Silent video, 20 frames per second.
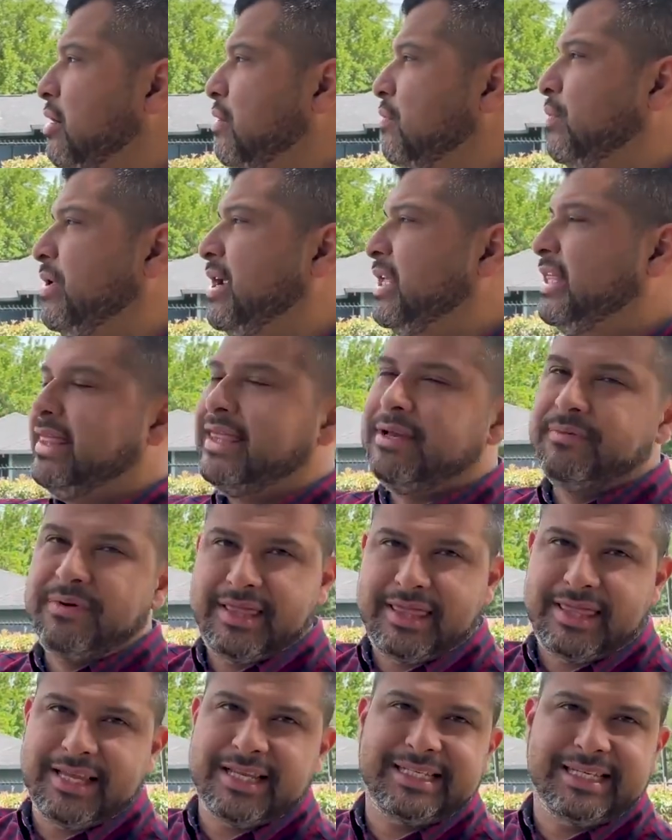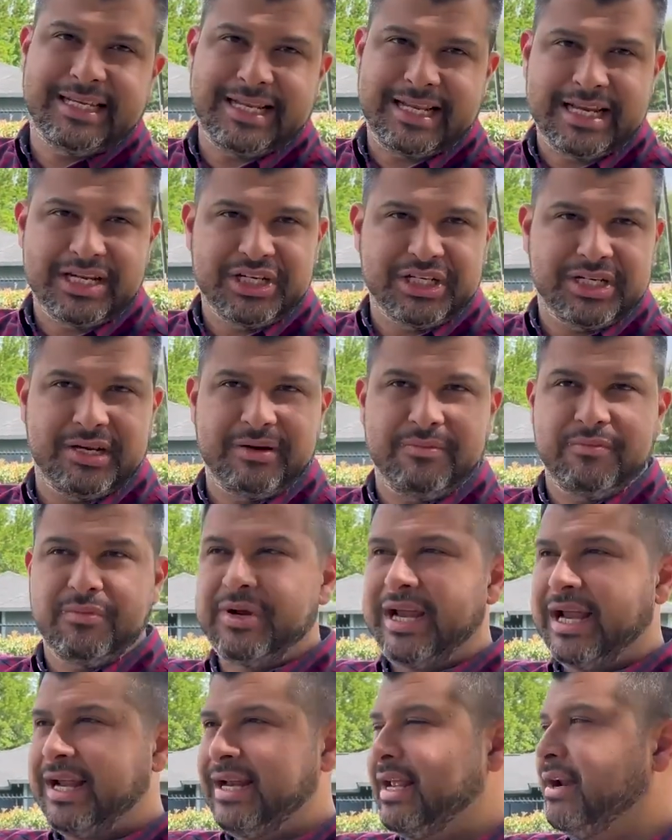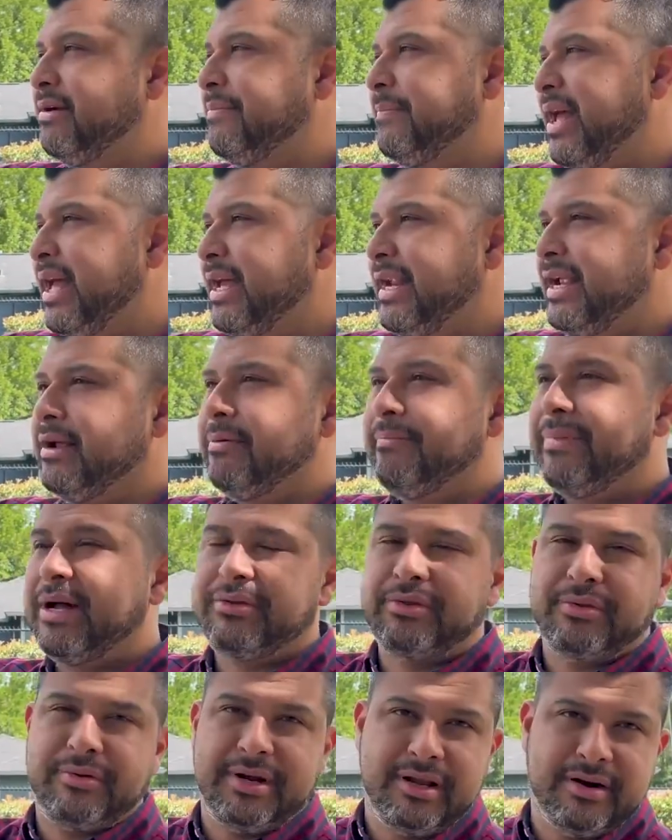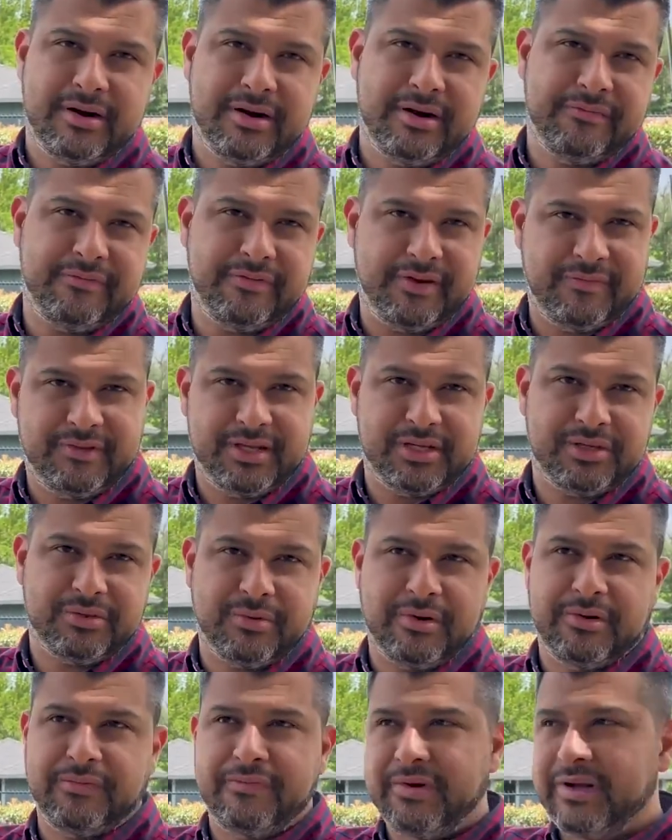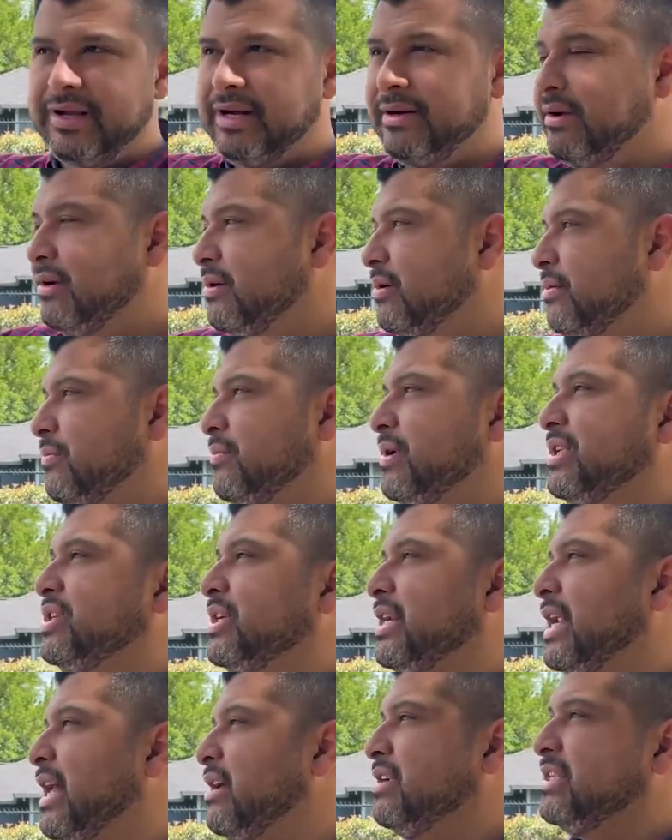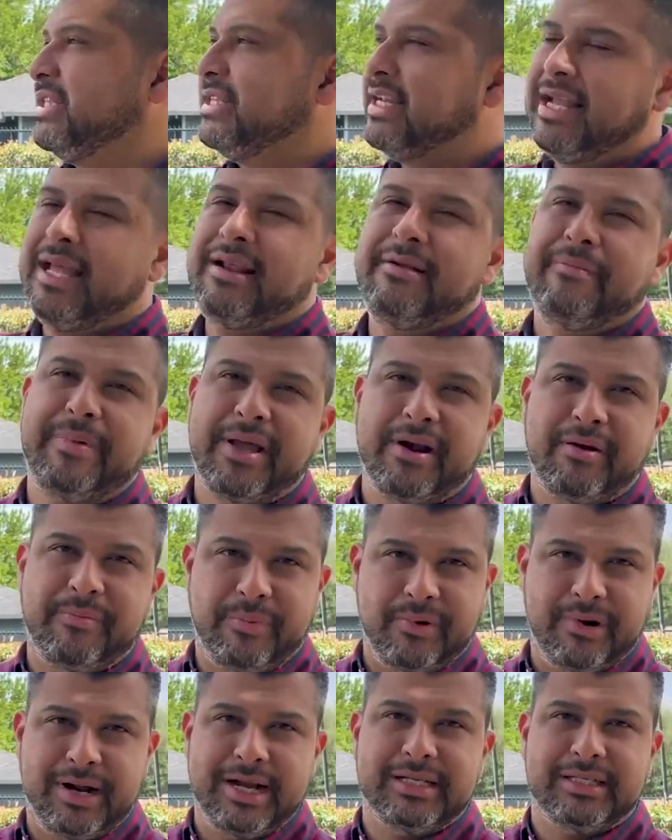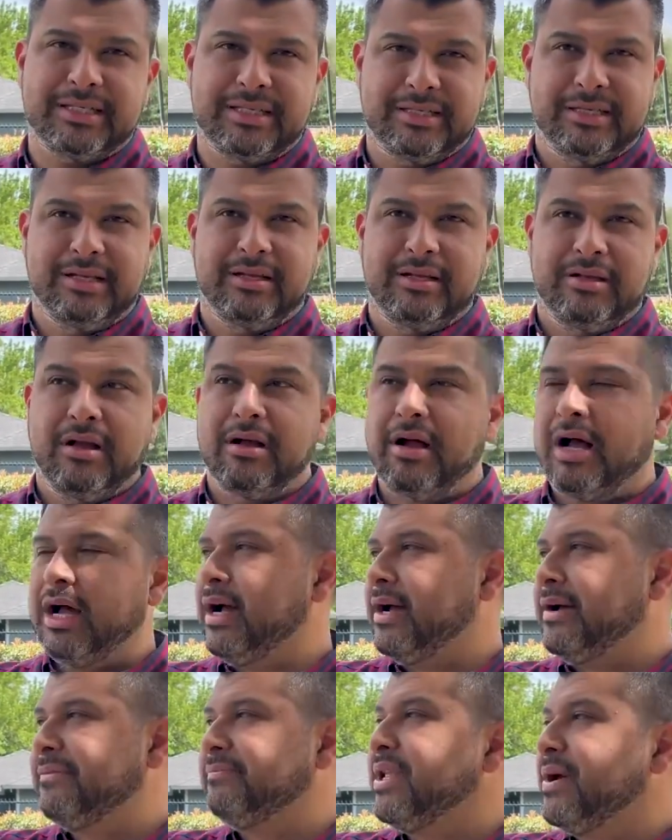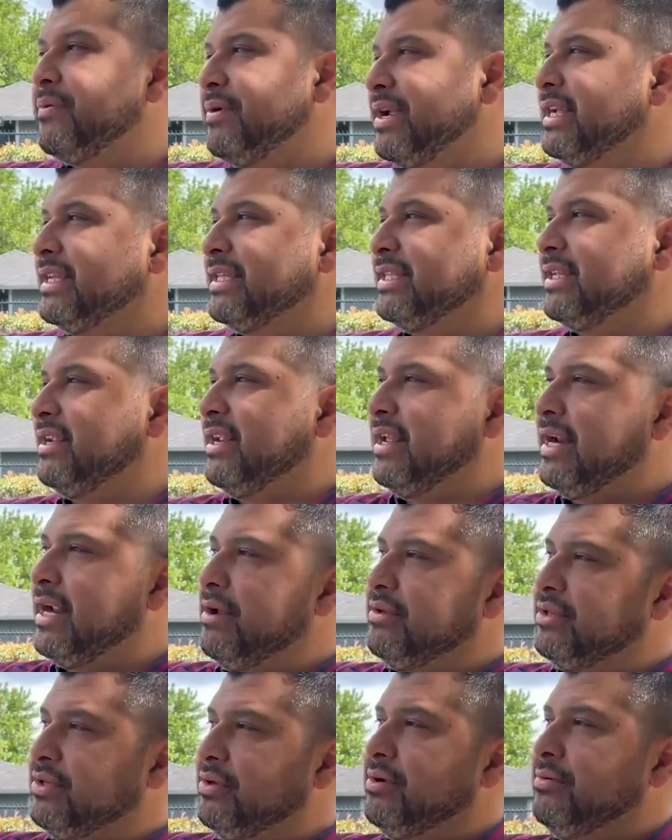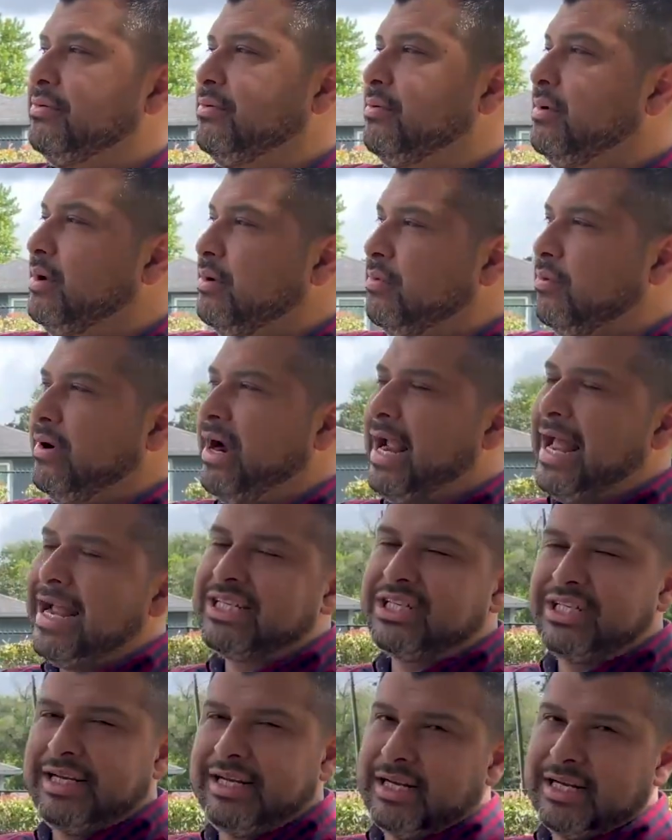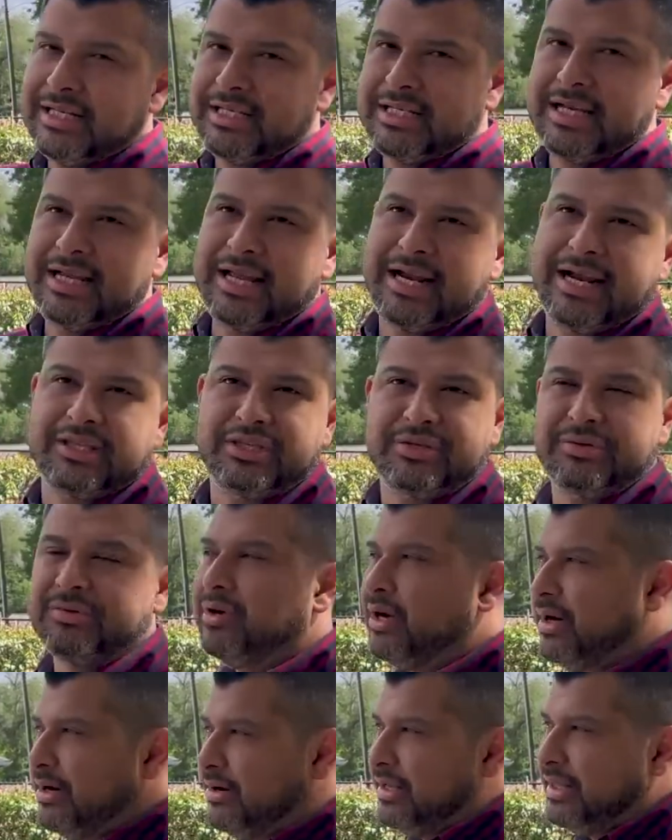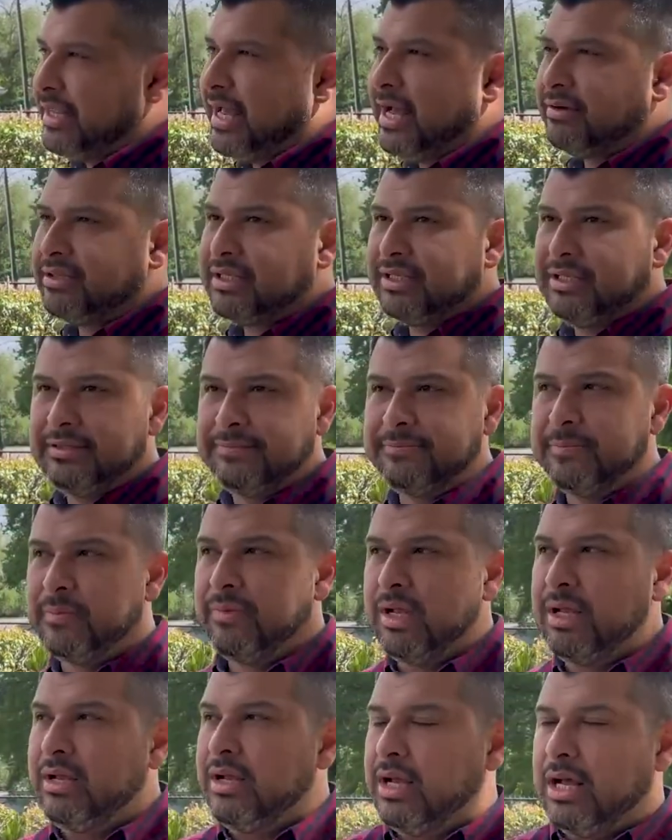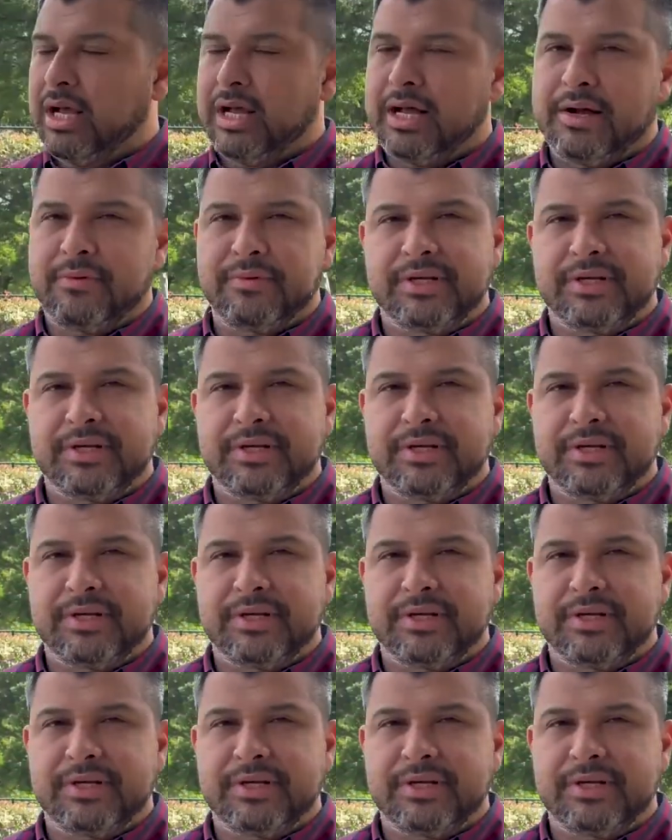With this addition, we ended up adding about 350 square foot, which allowed us to get a better price that we could sell it at. So we're actually listing it at $200,000.